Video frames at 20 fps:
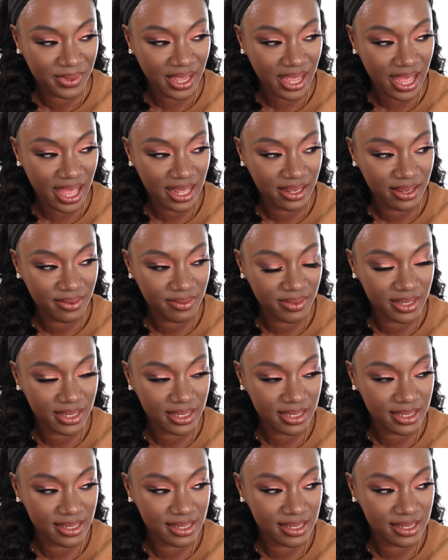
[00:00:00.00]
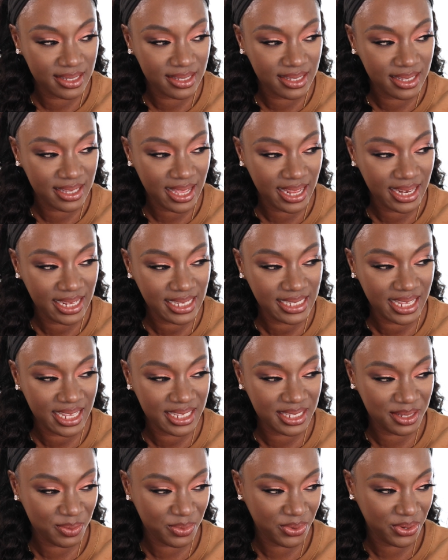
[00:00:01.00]
I love this. I need to
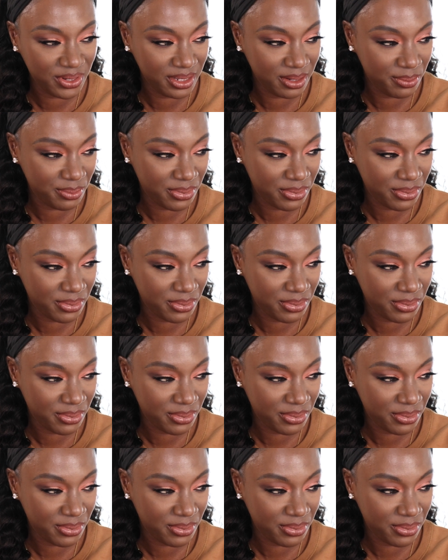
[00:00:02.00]
get some more lip